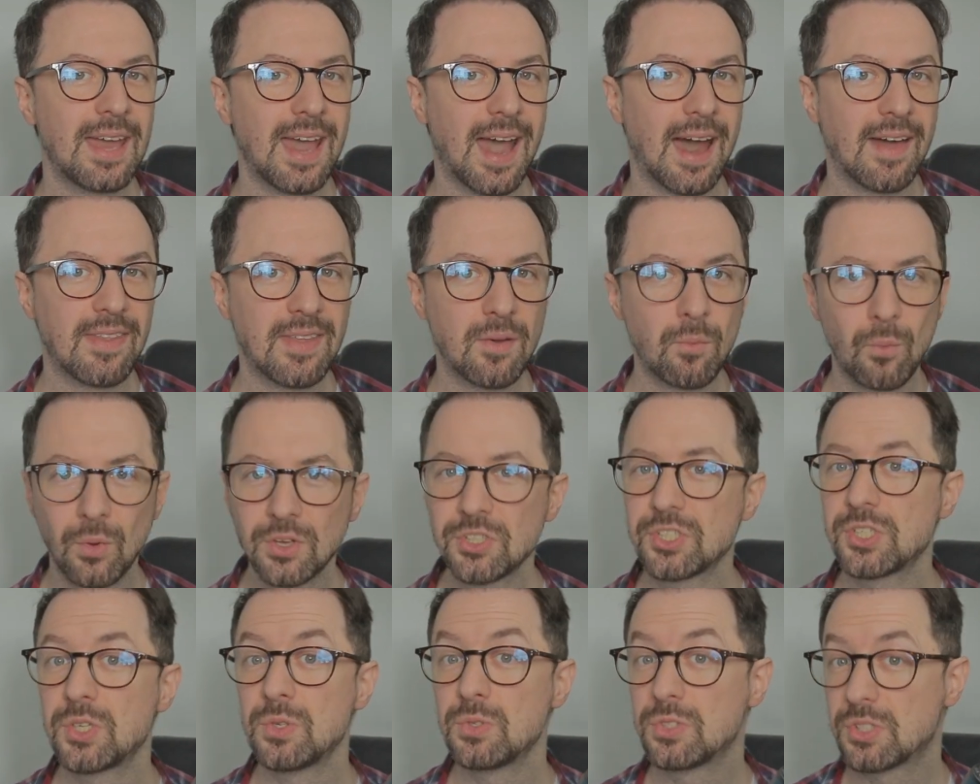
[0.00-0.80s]
And then
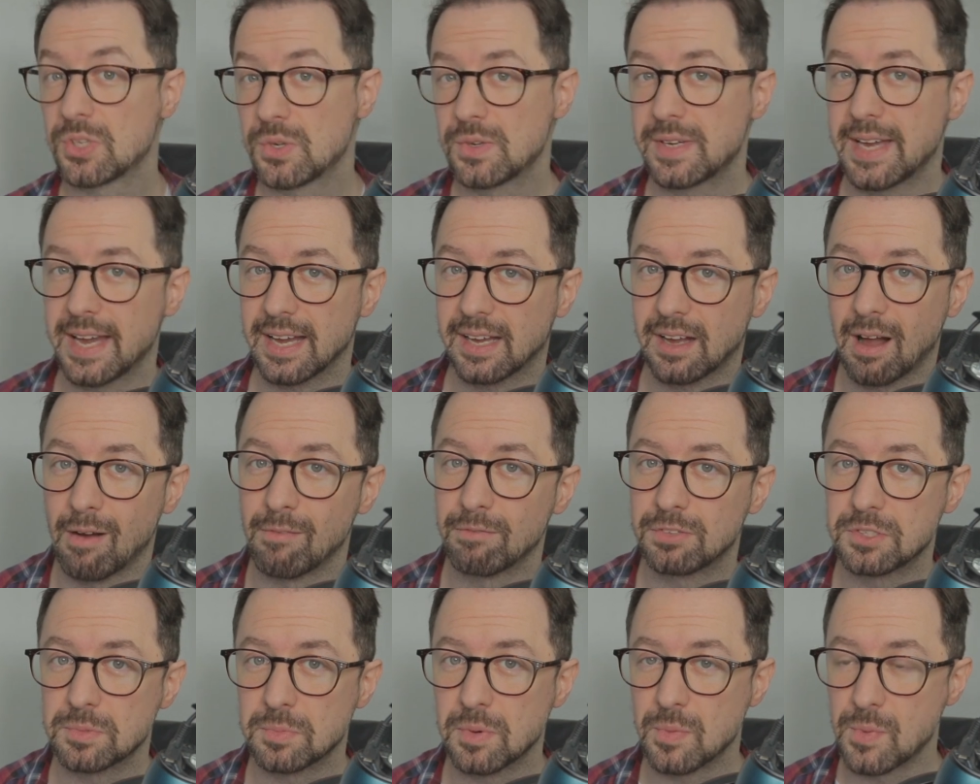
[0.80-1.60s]
once you do get
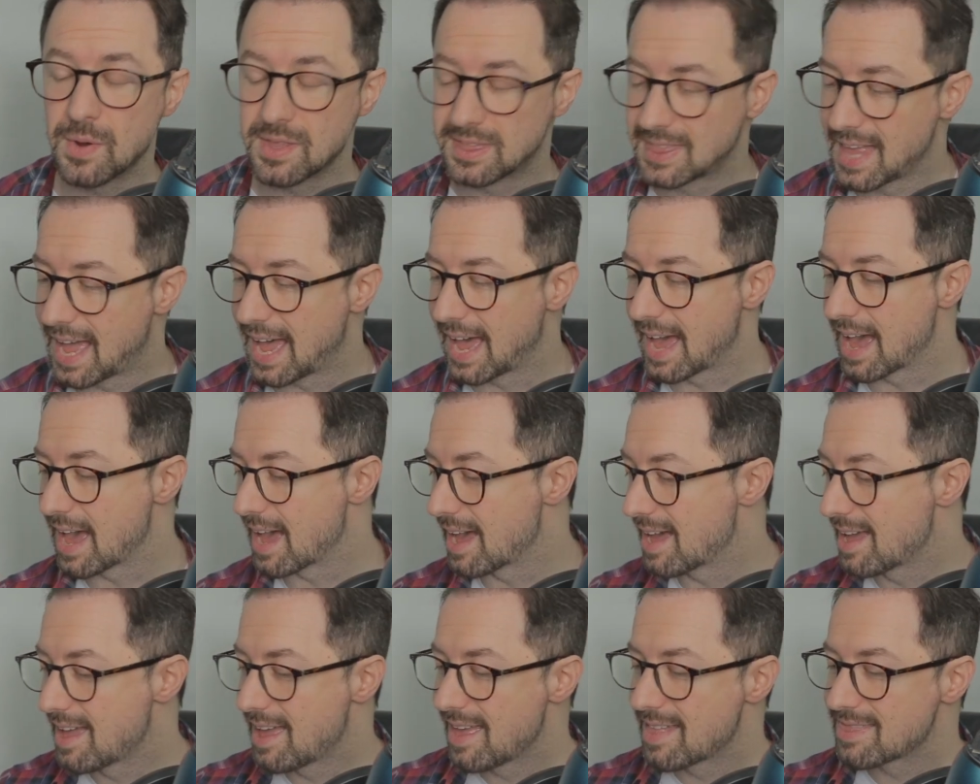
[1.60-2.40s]
comfortable with
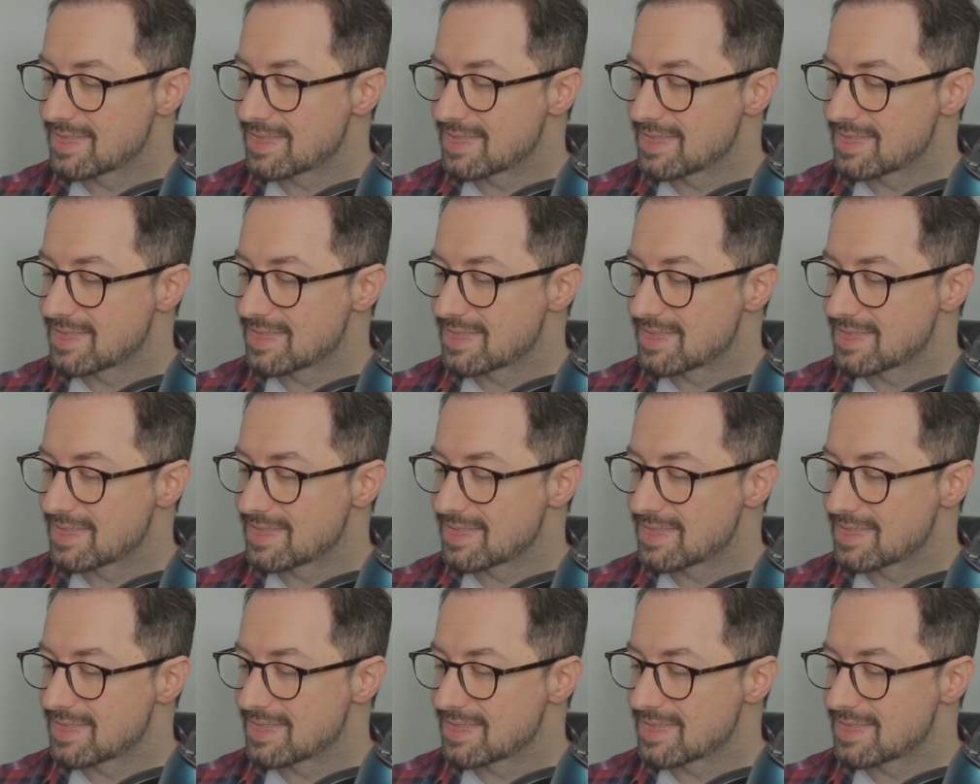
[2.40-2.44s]
that,